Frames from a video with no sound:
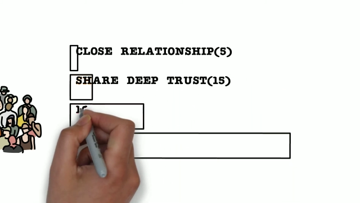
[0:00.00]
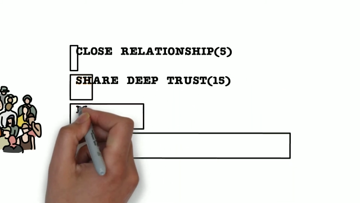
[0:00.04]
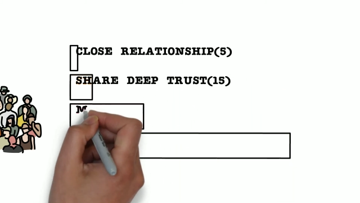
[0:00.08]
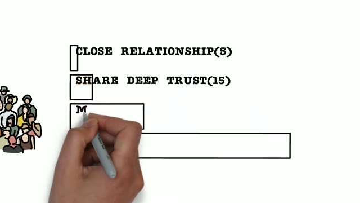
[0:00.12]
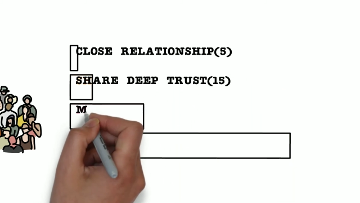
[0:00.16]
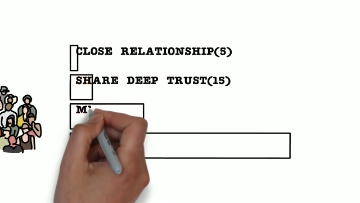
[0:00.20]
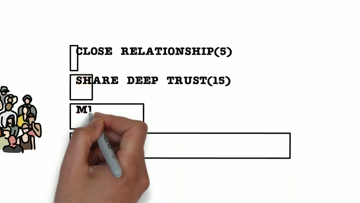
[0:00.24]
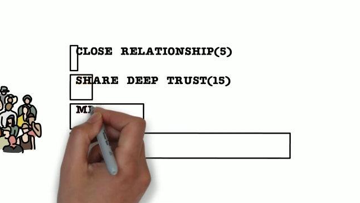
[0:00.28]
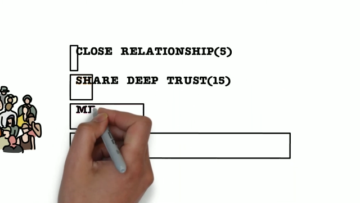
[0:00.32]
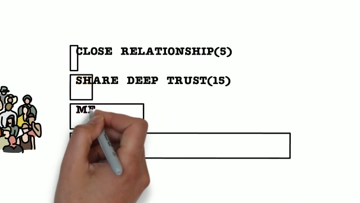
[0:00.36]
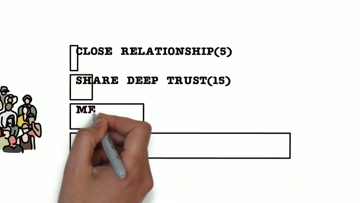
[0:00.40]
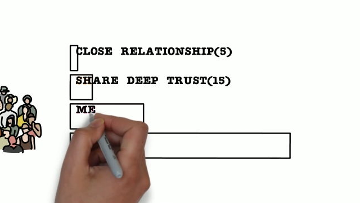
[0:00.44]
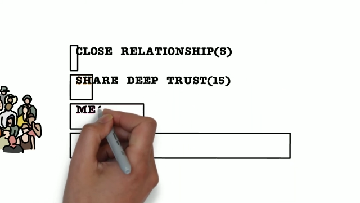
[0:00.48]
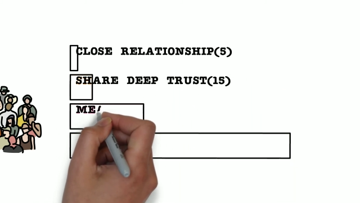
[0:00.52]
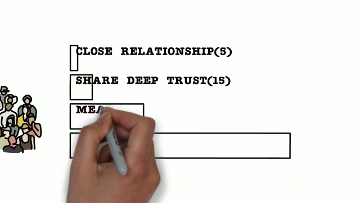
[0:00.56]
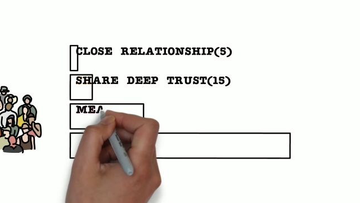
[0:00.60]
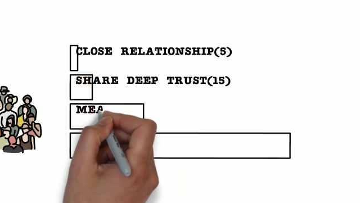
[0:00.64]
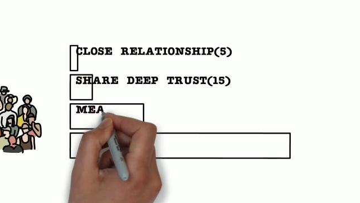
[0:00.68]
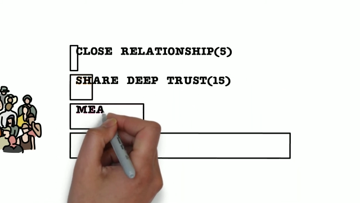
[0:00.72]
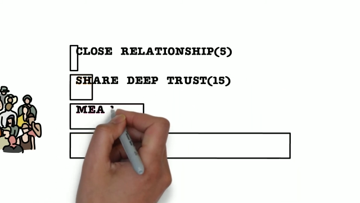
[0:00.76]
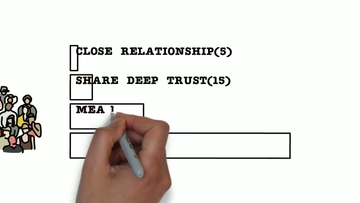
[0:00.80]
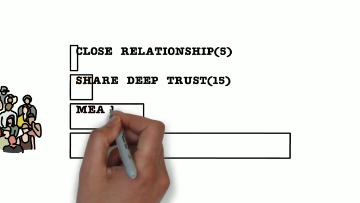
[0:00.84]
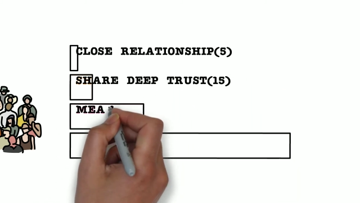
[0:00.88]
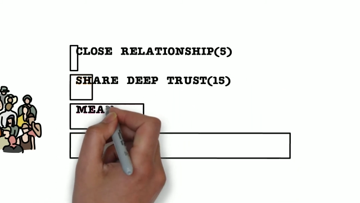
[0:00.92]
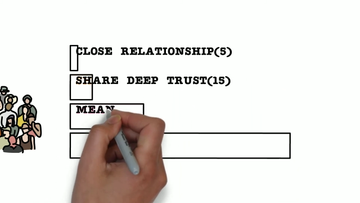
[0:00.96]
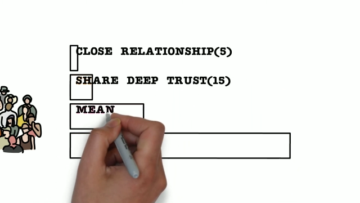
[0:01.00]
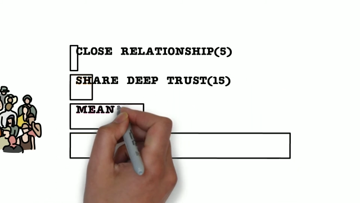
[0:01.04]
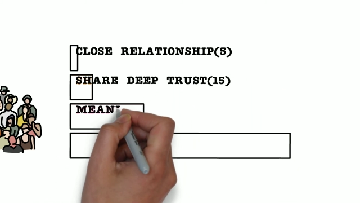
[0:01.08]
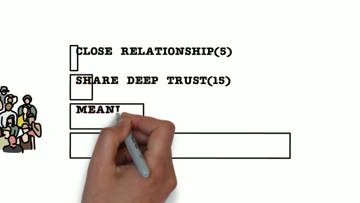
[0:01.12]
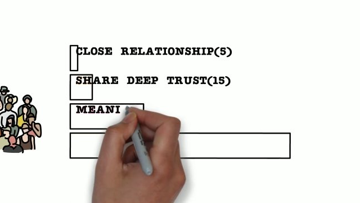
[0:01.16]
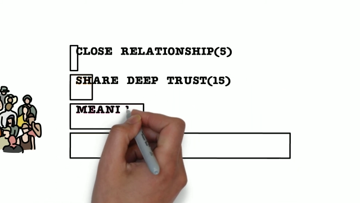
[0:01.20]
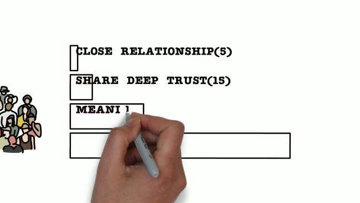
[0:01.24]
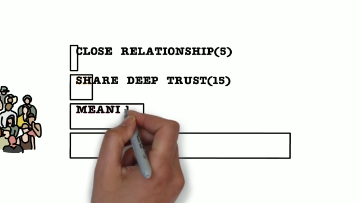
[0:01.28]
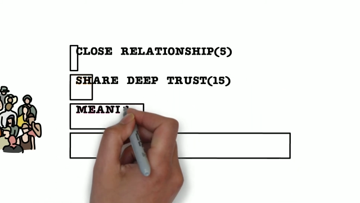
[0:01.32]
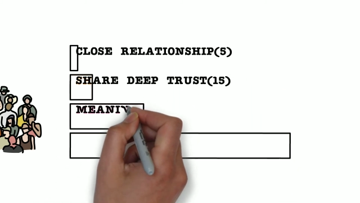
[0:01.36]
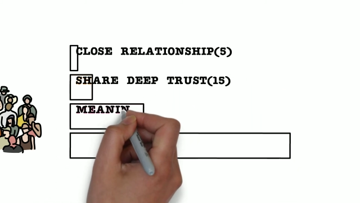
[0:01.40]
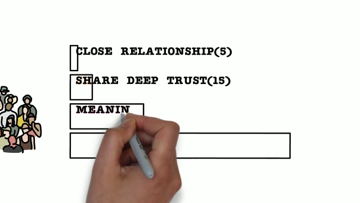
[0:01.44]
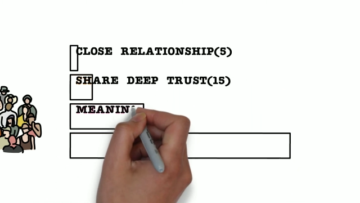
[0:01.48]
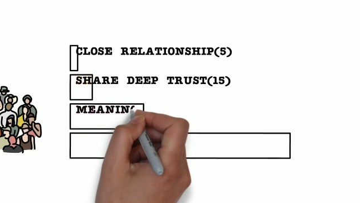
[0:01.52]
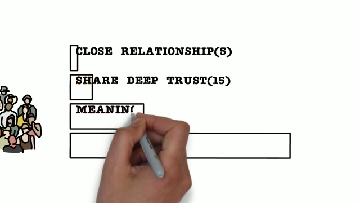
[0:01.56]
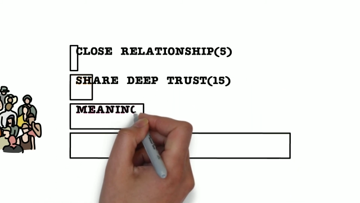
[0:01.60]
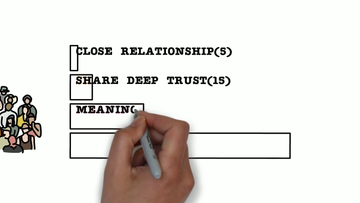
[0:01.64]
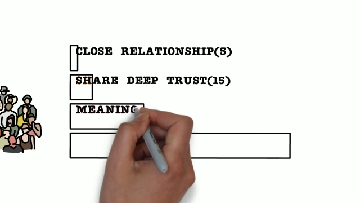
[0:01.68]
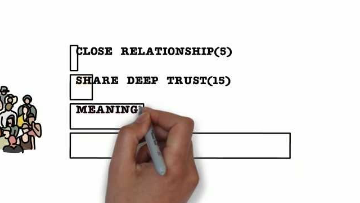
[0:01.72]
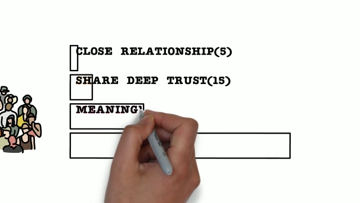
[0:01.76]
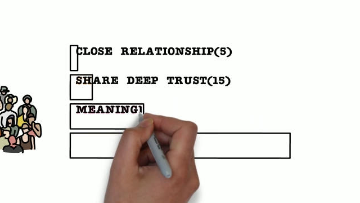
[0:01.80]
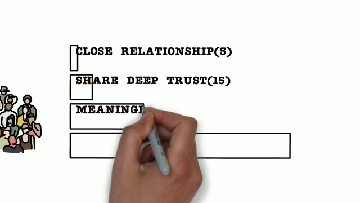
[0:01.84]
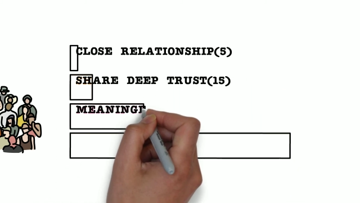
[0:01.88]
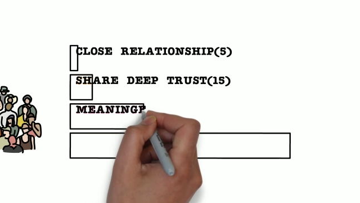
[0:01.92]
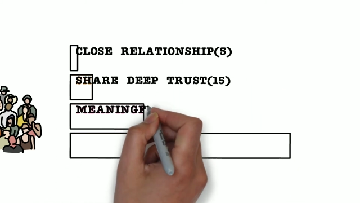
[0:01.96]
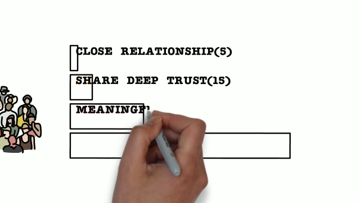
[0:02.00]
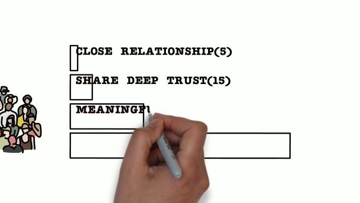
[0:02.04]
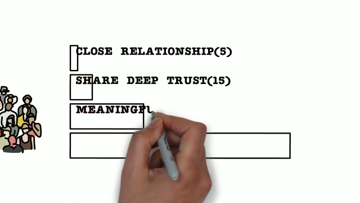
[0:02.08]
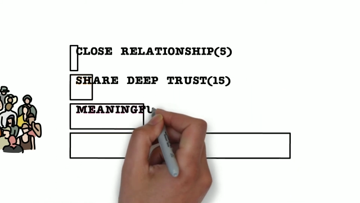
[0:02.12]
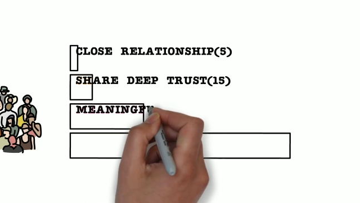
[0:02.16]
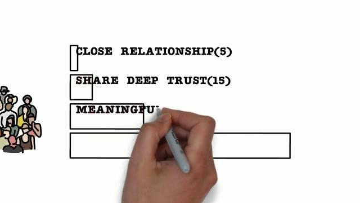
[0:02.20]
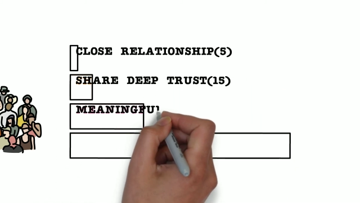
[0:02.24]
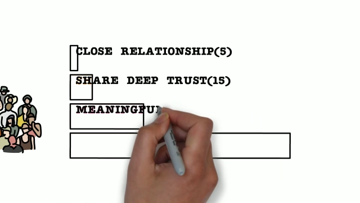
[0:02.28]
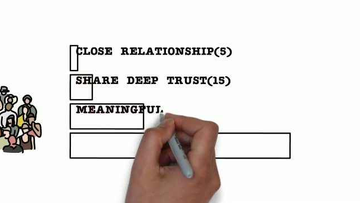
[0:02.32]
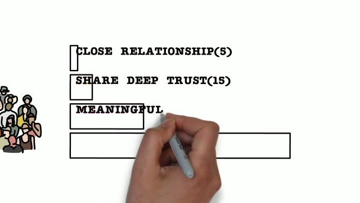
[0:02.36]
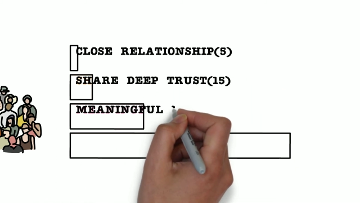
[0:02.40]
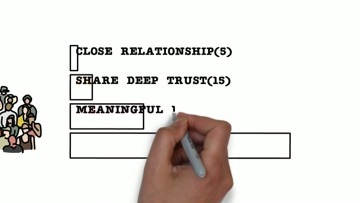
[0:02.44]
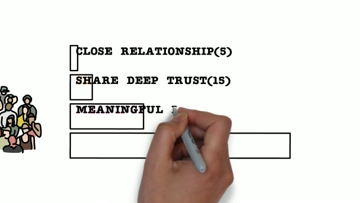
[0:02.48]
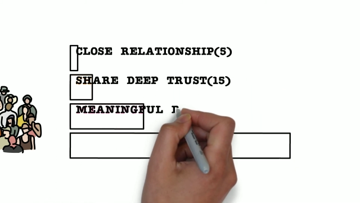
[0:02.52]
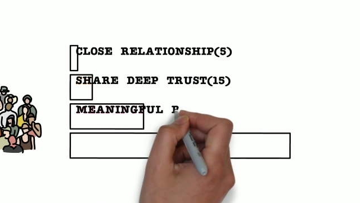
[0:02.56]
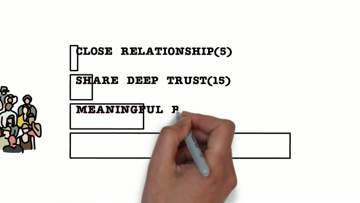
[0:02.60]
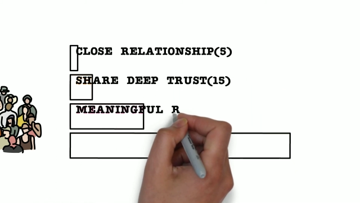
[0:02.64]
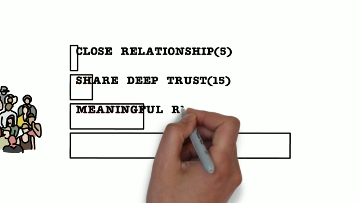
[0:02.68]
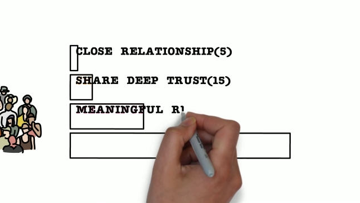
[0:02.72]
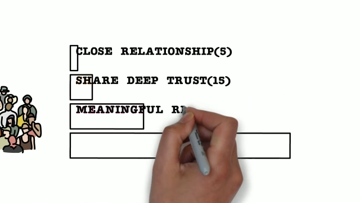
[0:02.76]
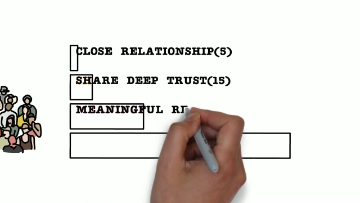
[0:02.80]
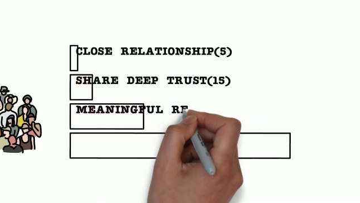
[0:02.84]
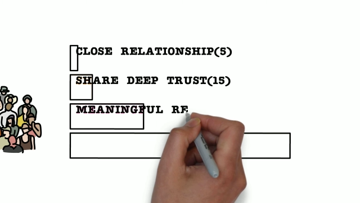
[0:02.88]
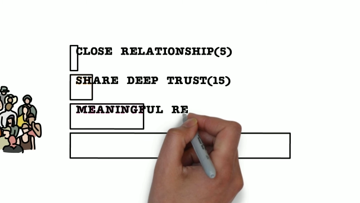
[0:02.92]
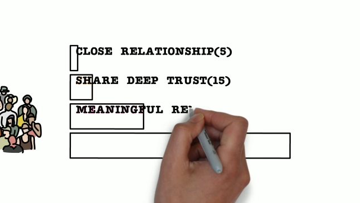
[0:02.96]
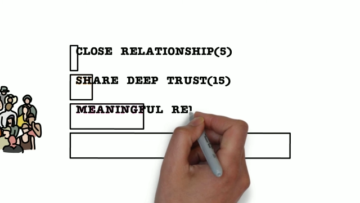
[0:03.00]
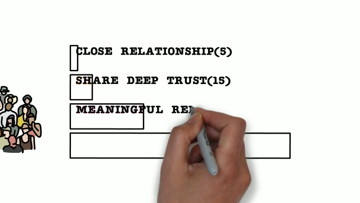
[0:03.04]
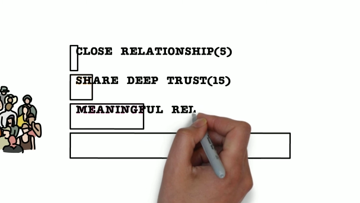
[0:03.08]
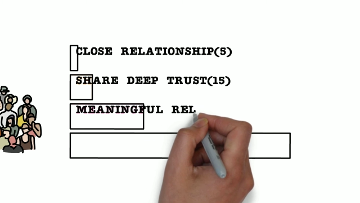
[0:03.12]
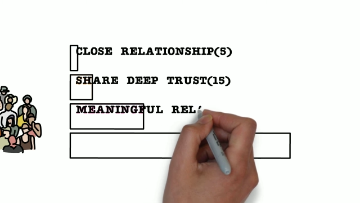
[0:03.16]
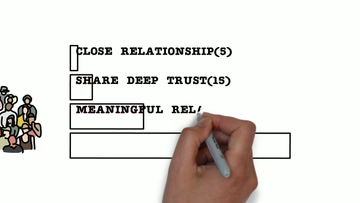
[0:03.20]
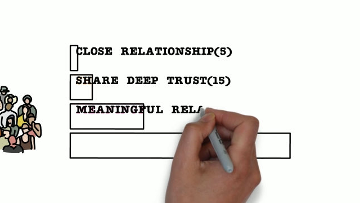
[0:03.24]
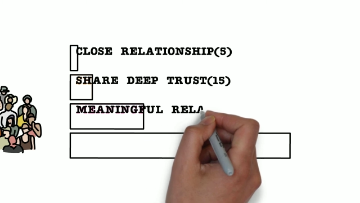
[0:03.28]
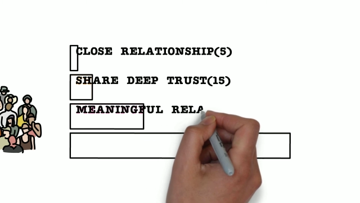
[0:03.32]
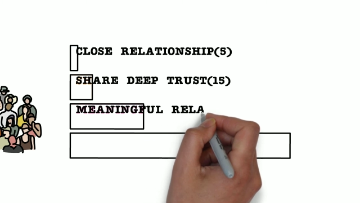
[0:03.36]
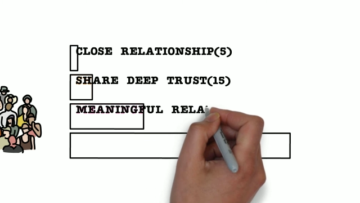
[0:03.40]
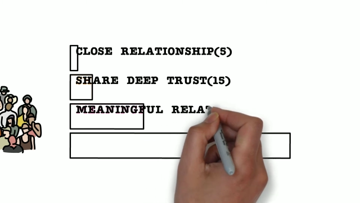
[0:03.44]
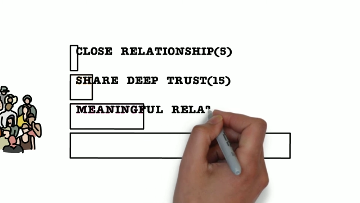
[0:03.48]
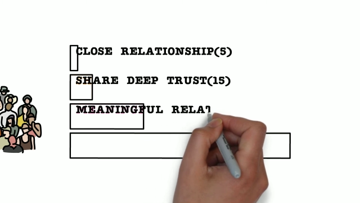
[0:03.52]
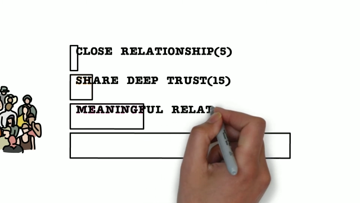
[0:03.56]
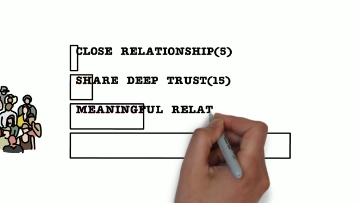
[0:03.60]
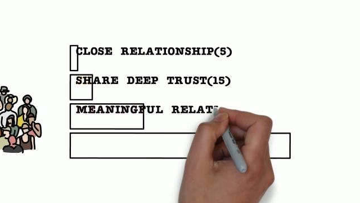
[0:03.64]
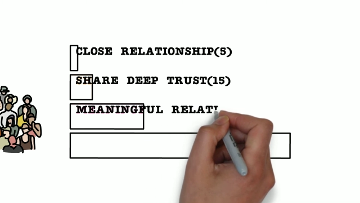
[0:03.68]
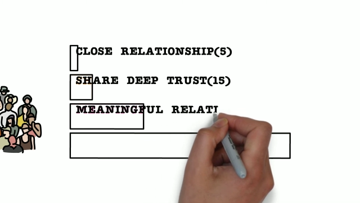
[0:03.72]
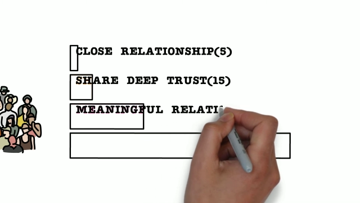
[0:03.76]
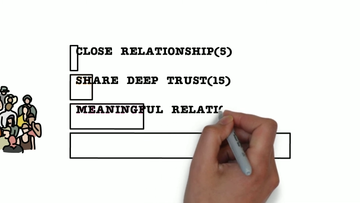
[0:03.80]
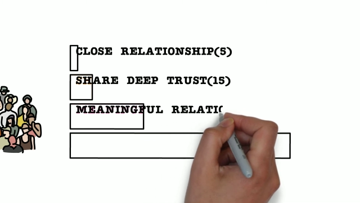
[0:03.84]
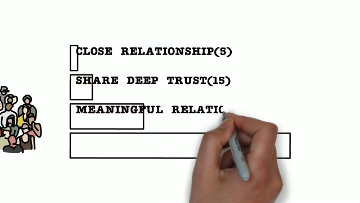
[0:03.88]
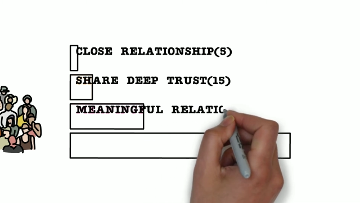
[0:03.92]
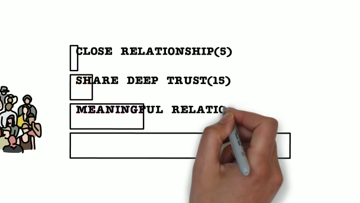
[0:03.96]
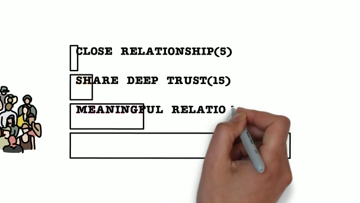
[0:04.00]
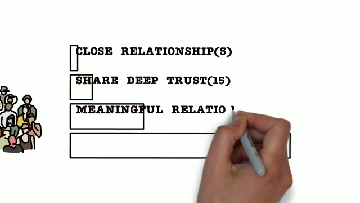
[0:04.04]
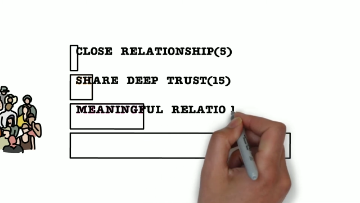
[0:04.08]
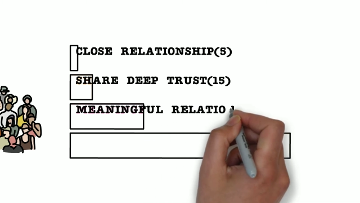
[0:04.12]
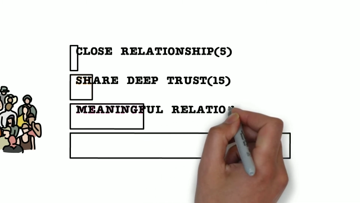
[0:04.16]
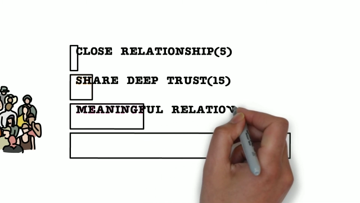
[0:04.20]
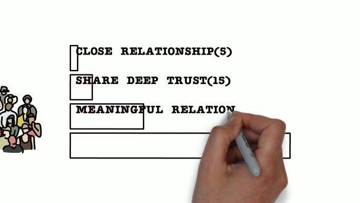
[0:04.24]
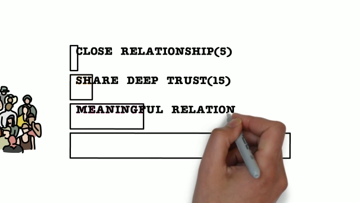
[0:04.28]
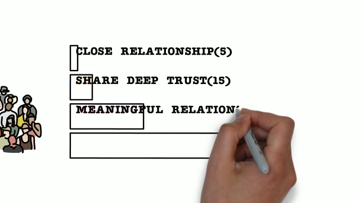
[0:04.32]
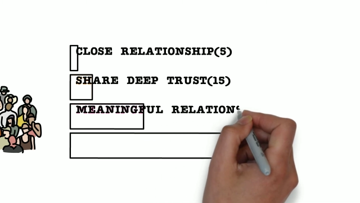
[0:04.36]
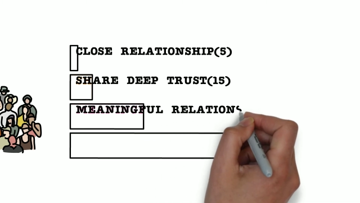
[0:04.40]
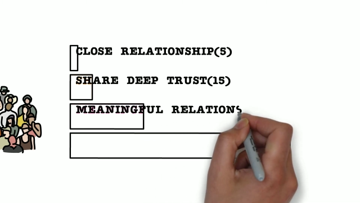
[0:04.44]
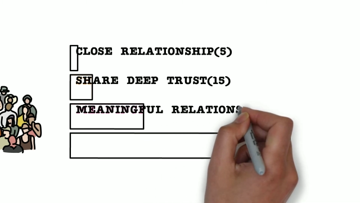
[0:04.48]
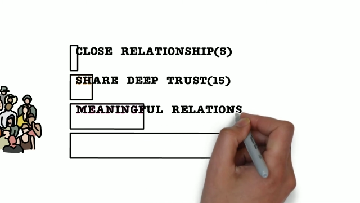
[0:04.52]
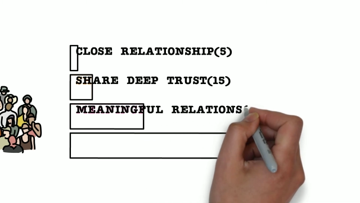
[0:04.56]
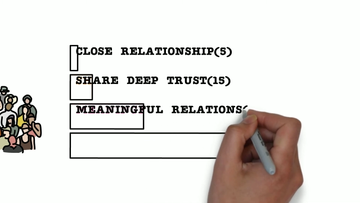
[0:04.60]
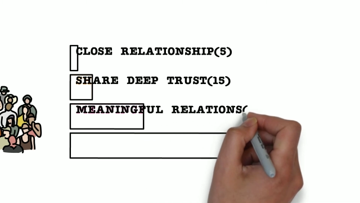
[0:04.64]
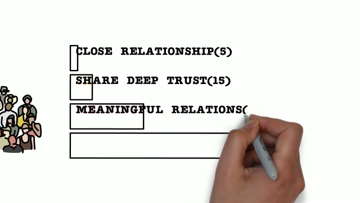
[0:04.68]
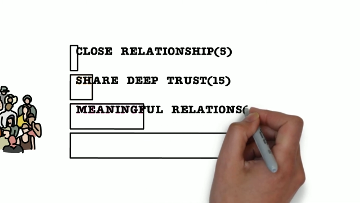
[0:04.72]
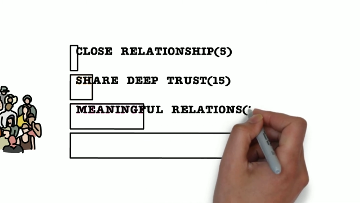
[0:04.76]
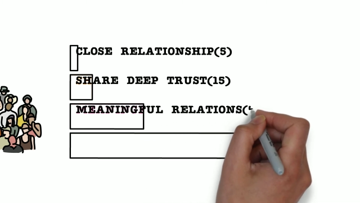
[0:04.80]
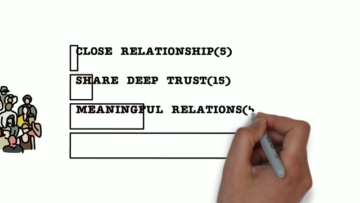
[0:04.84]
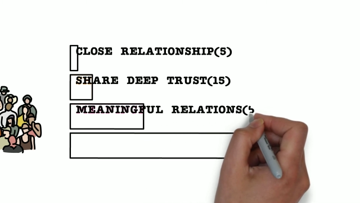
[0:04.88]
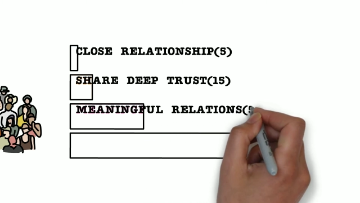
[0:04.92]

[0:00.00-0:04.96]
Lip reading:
(no speaker visible)